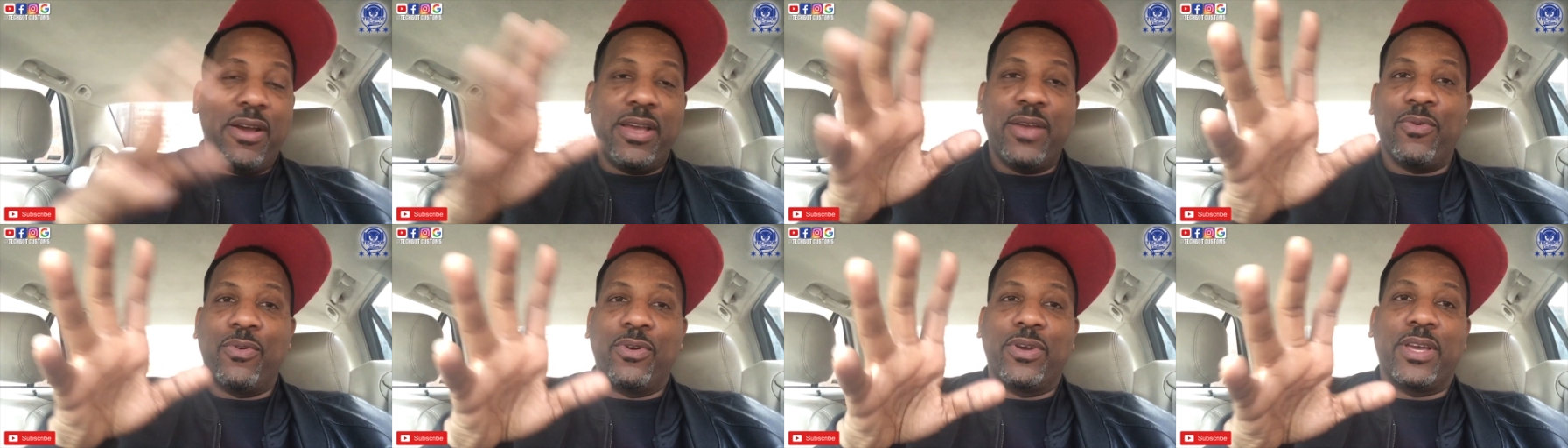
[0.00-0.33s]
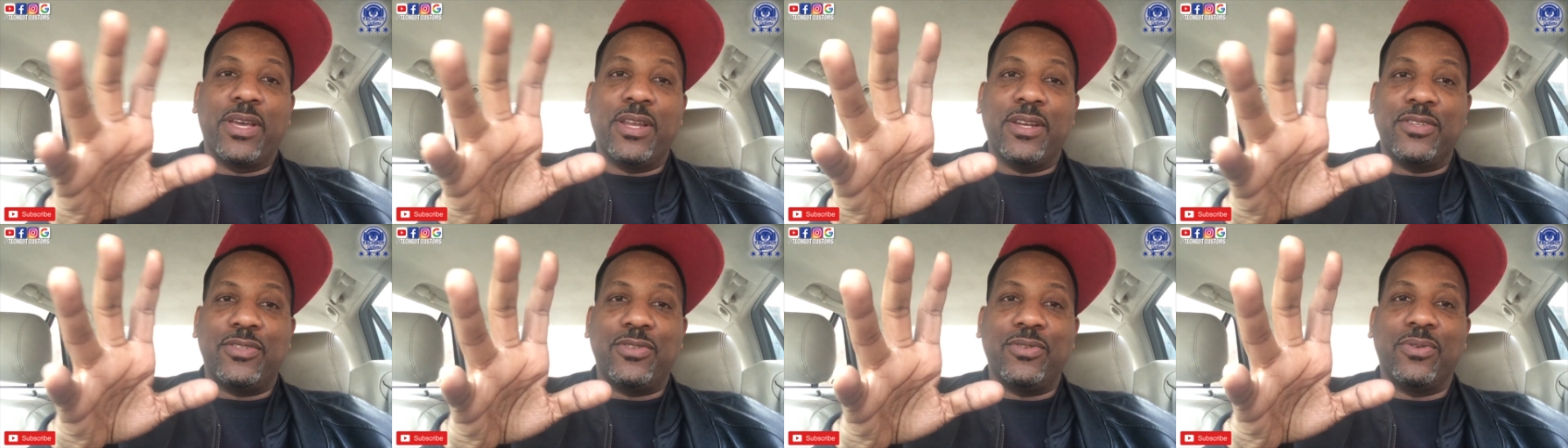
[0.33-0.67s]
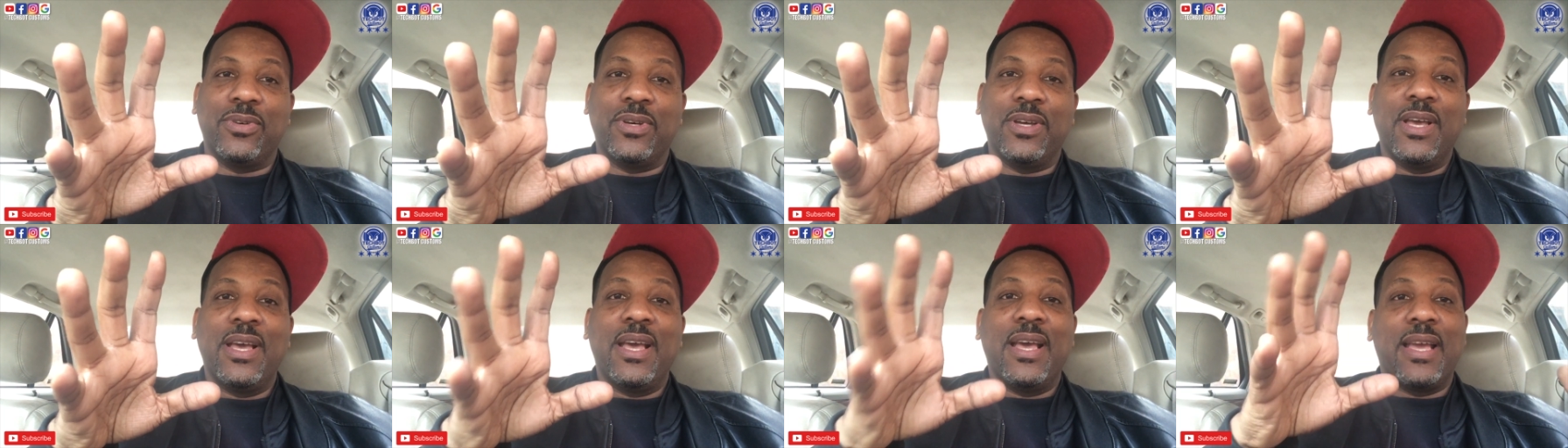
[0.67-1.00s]
even want to get into
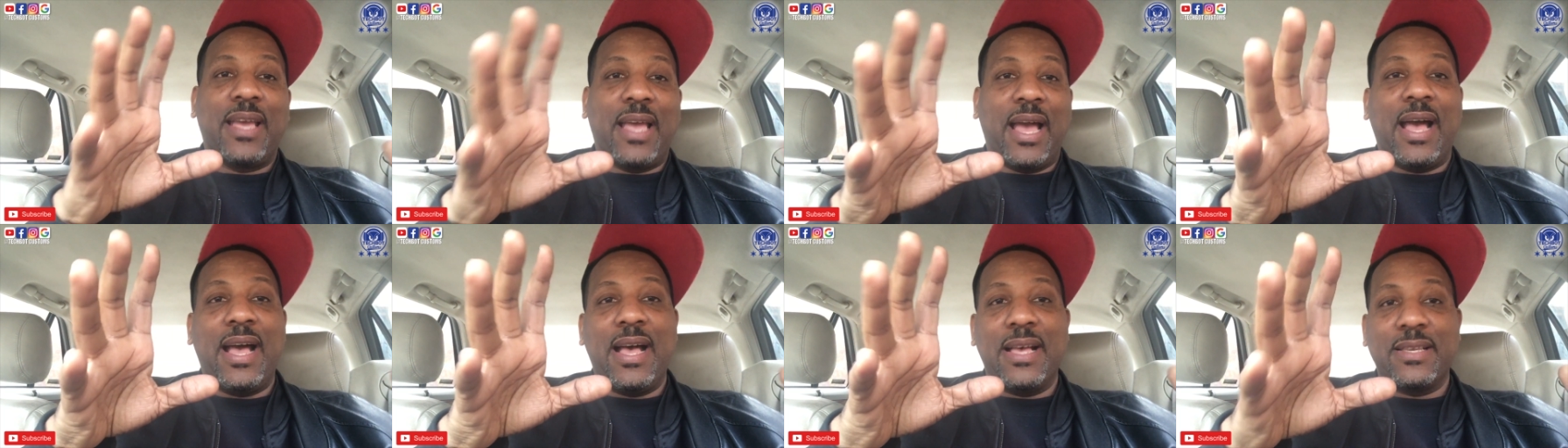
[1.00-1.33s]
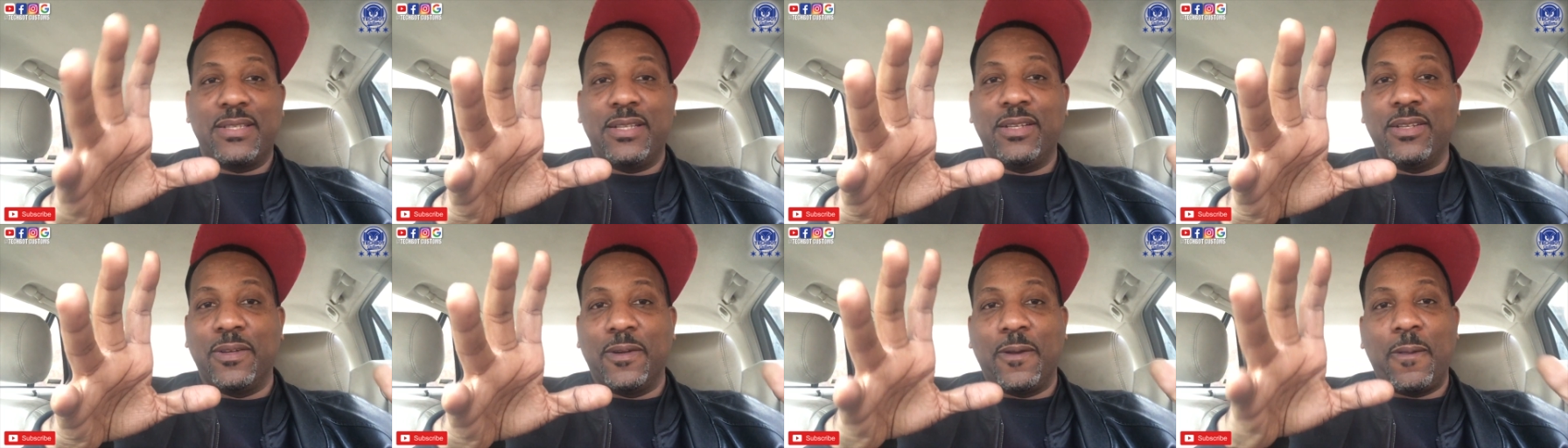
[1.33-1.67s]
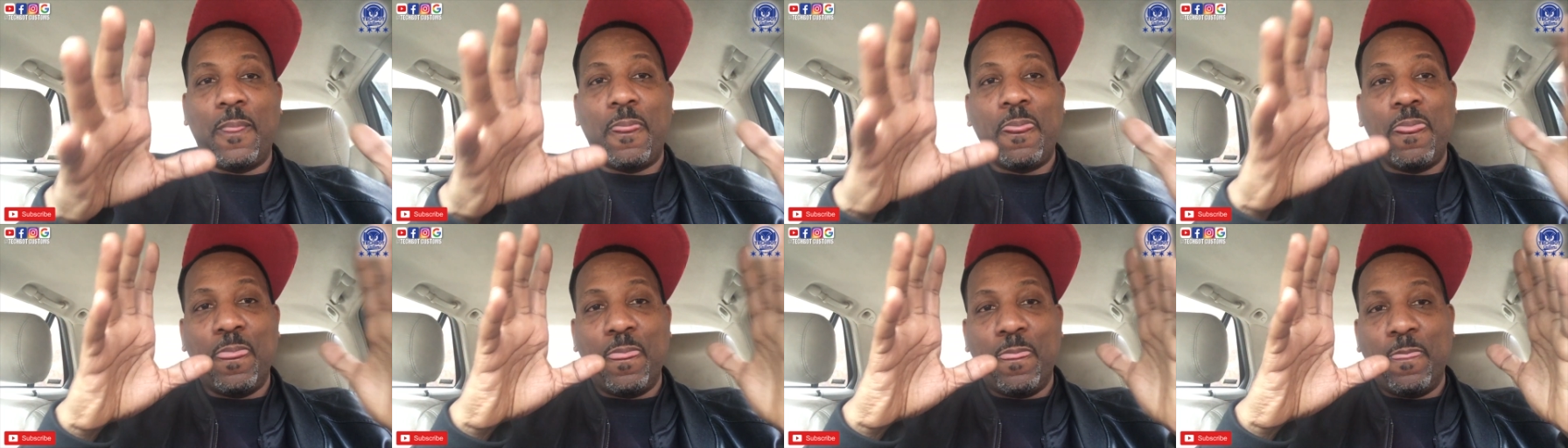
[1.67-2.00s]
it. Guys, look,
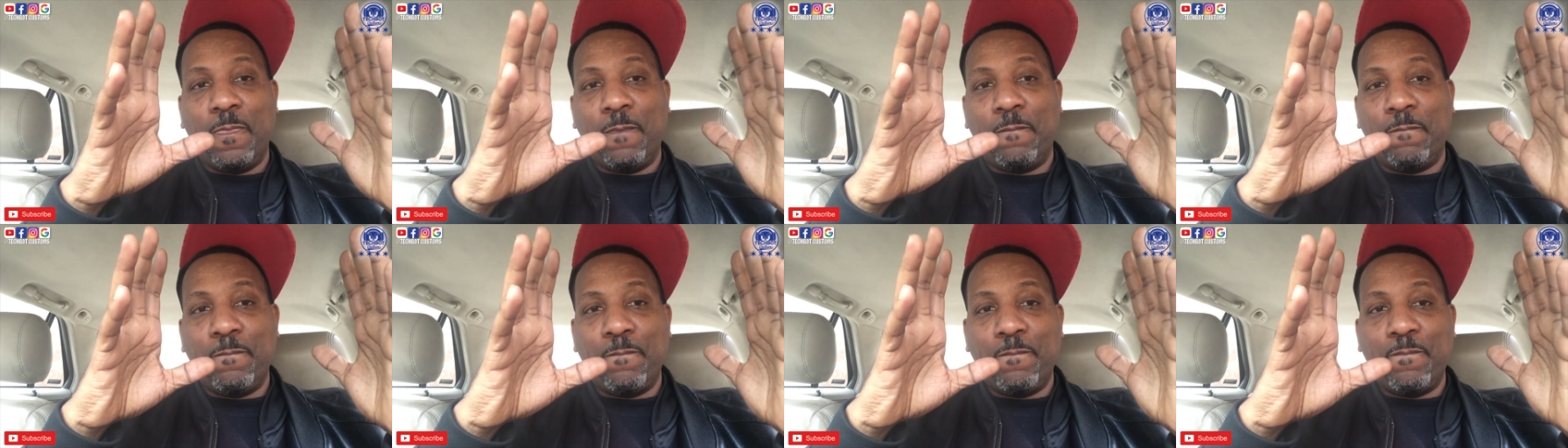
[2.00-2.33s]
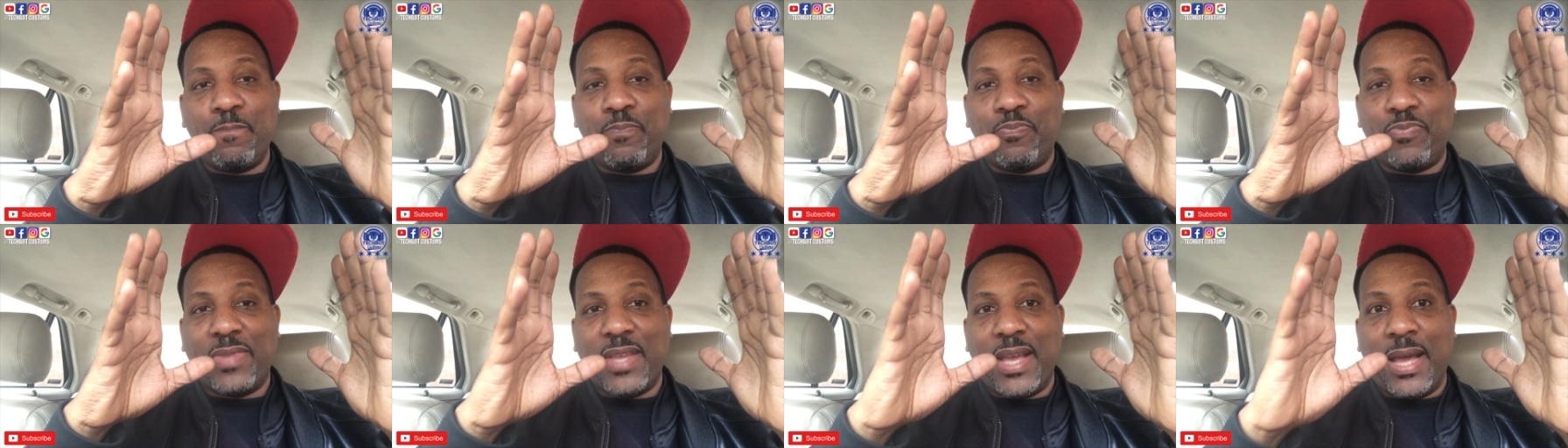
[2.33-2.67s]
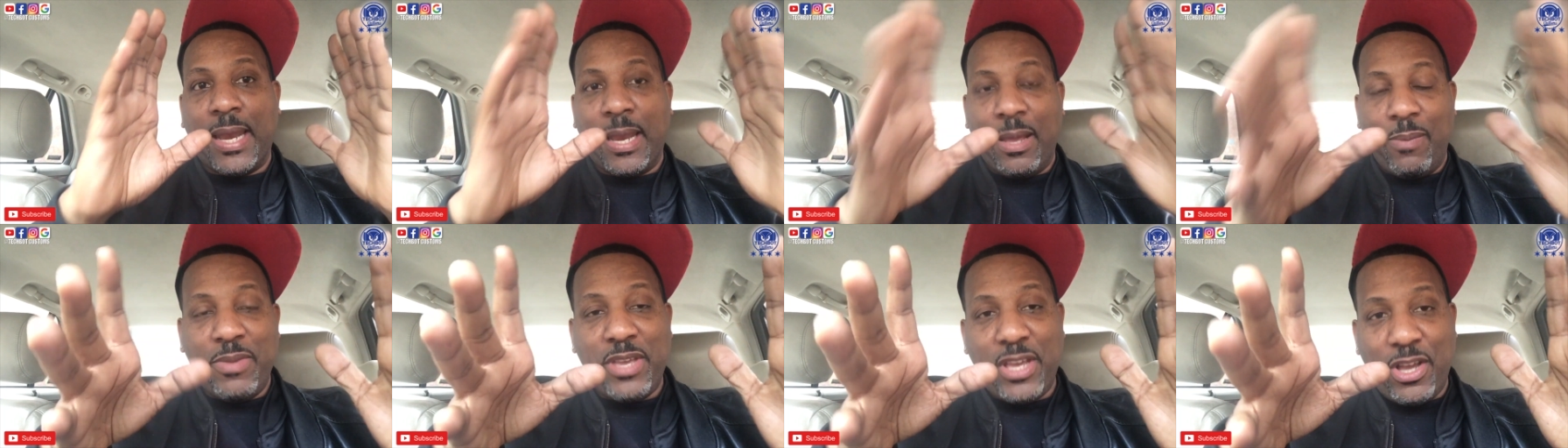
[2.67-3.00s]

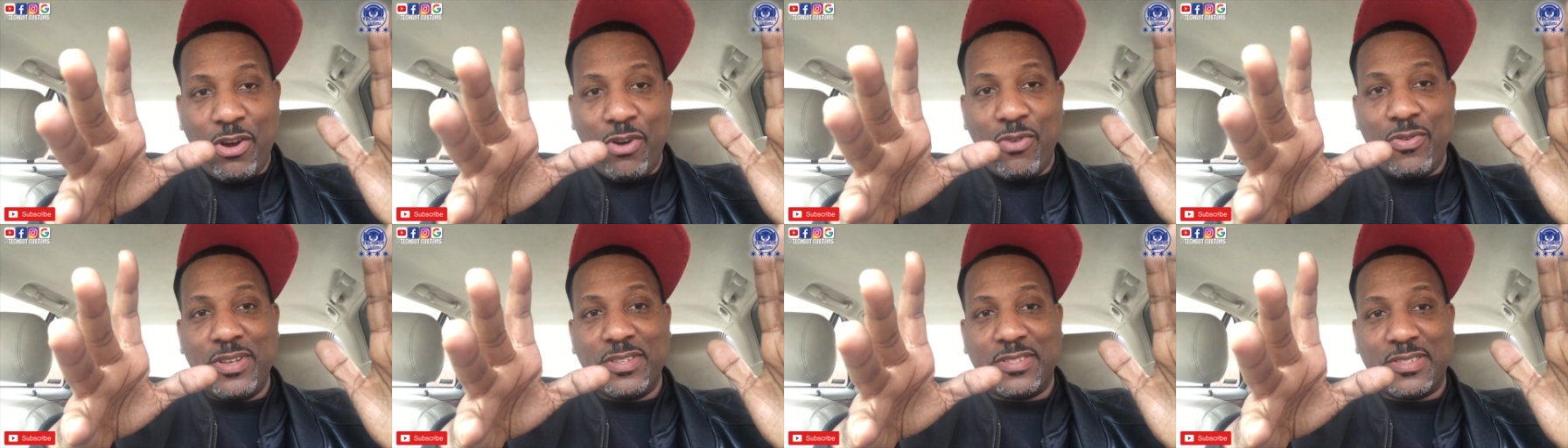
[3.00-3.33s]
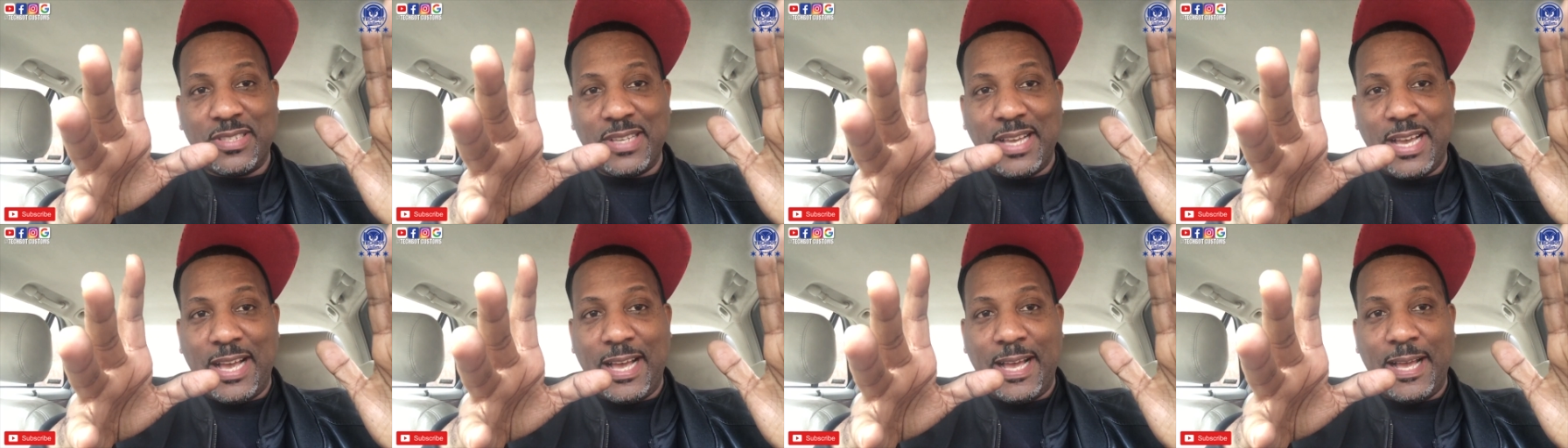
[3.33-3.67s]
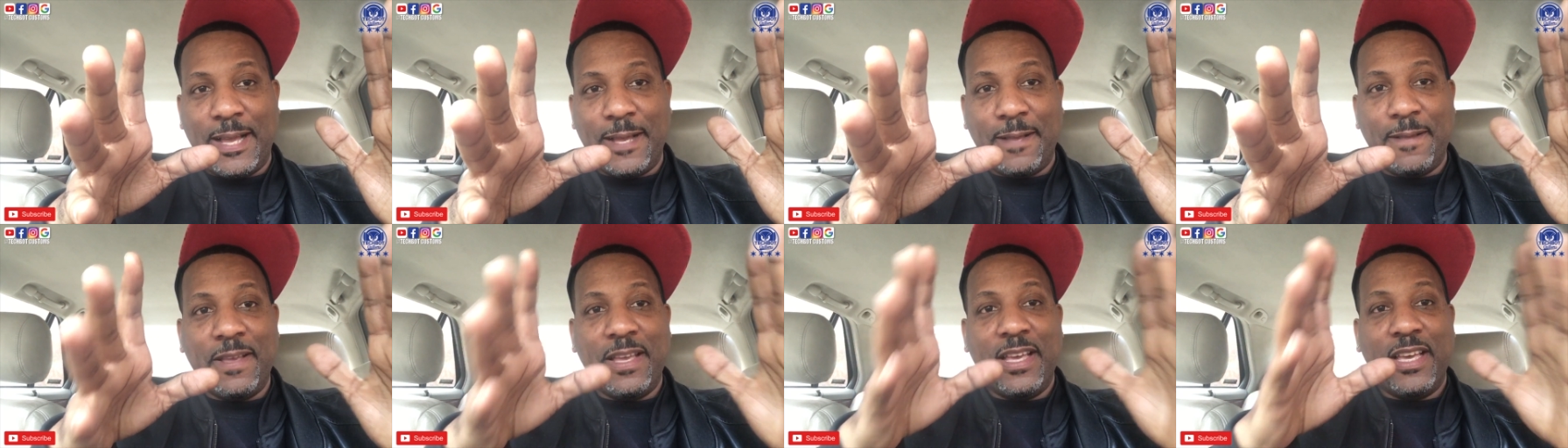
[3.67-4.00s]
let me go
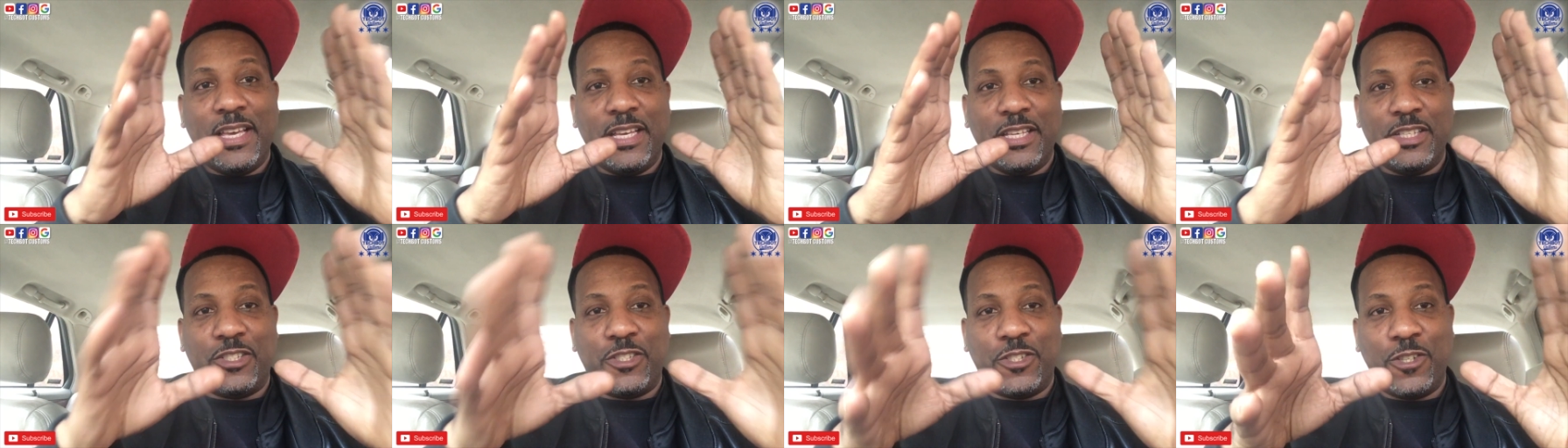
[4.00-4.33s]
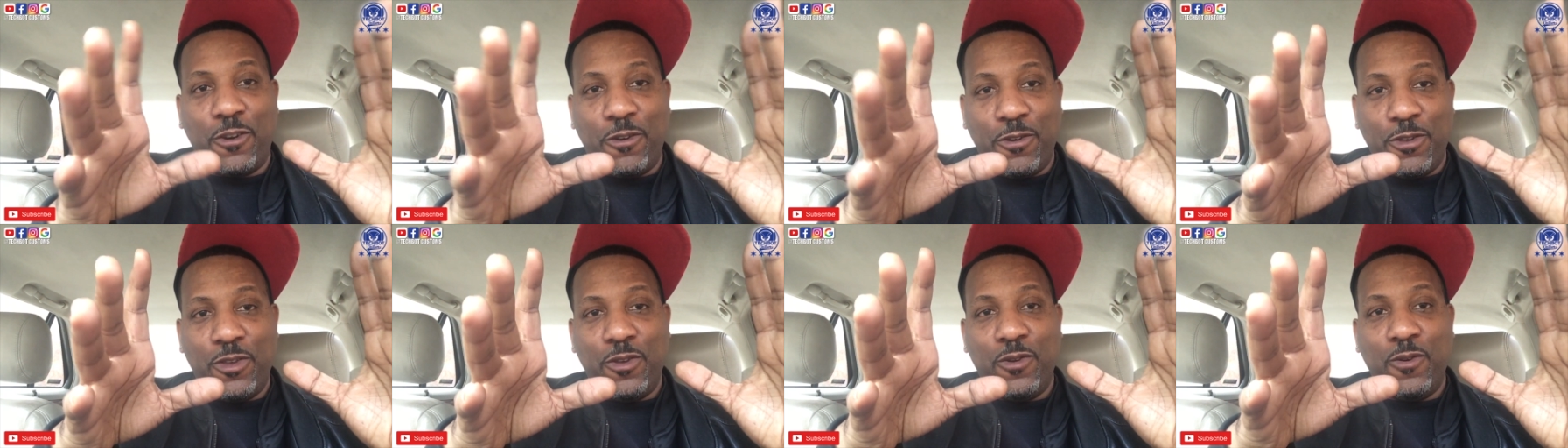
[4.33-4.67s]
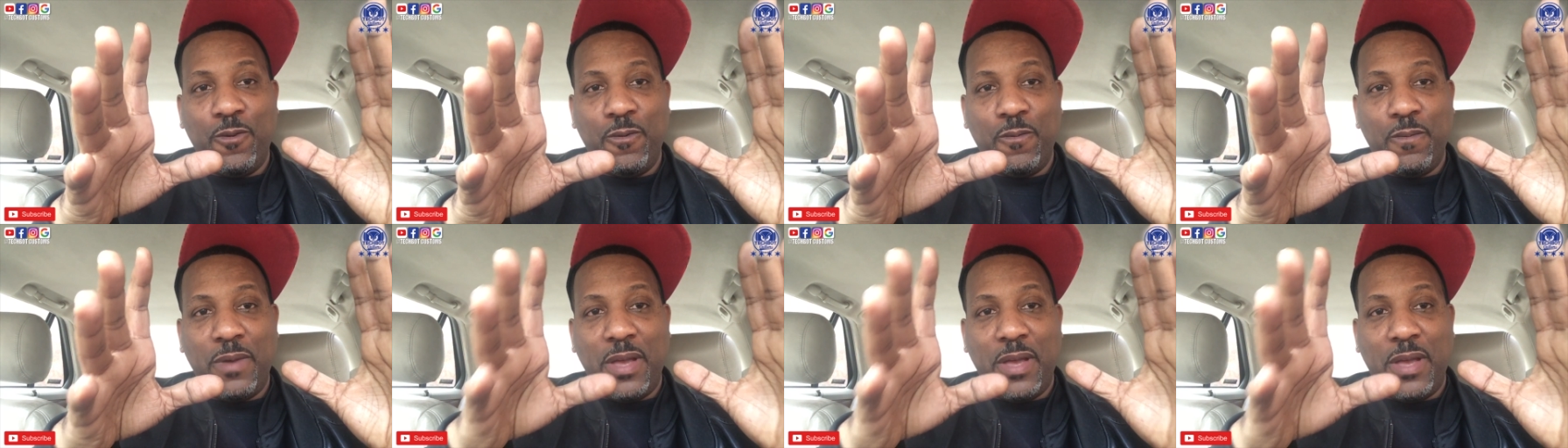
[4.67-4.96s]
inside and show you